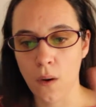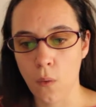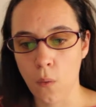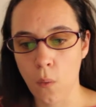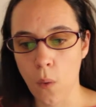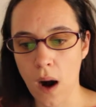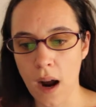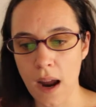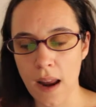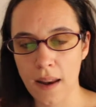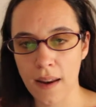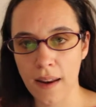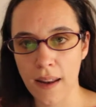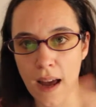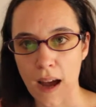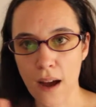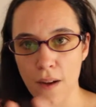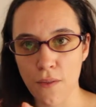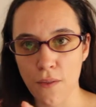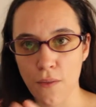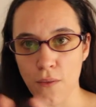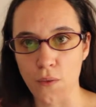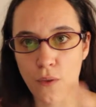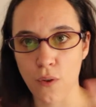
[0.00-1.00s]
wide
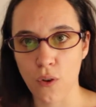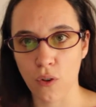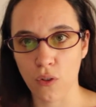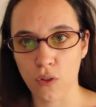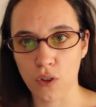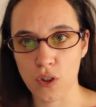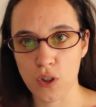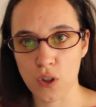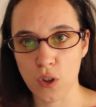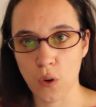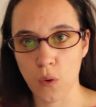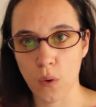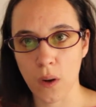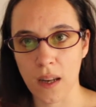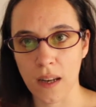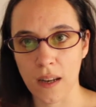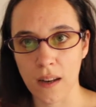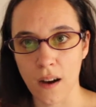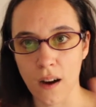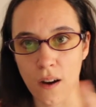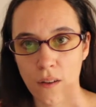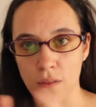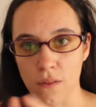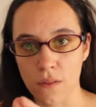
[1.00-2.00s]
enough for the
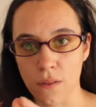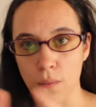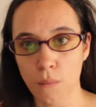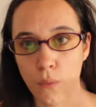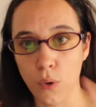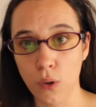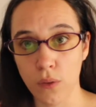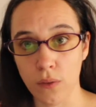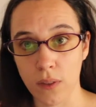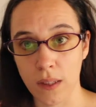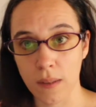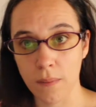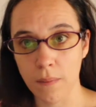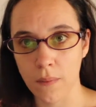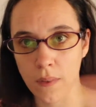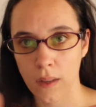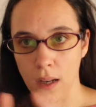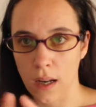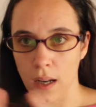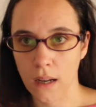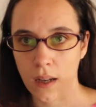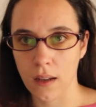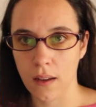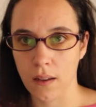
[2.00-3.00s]
screen of the movie,
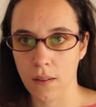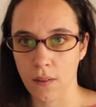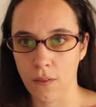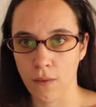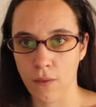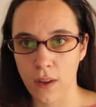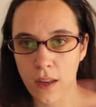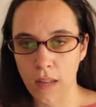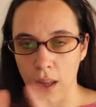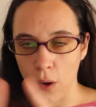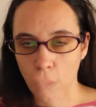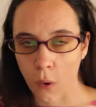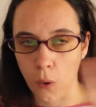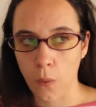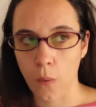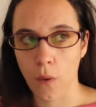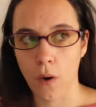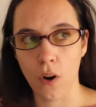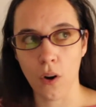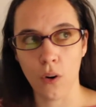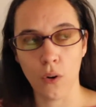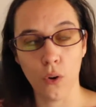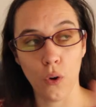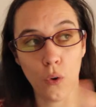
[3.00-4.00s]
like video
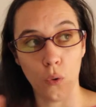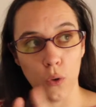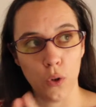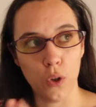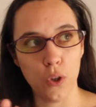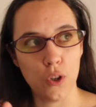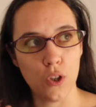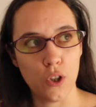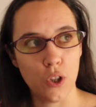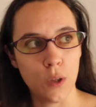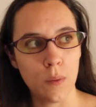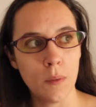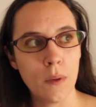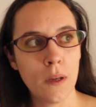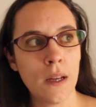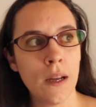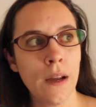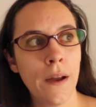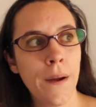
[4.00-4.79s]
on YouTube.